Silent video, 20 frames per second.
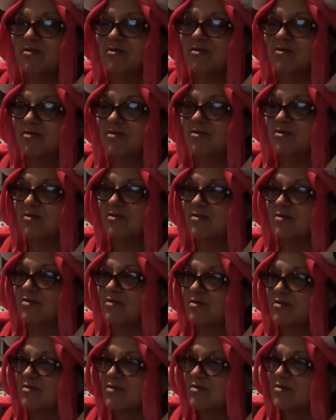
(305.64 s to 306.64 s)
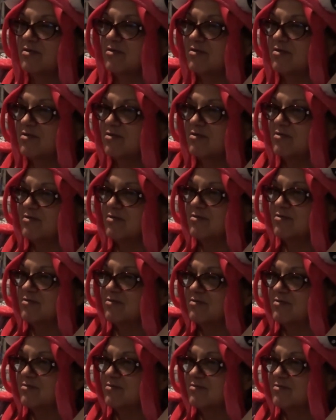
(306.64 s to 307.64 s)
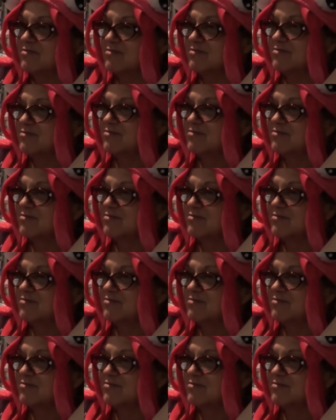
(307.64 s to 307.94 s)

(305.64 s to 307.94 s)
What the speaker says: (silence)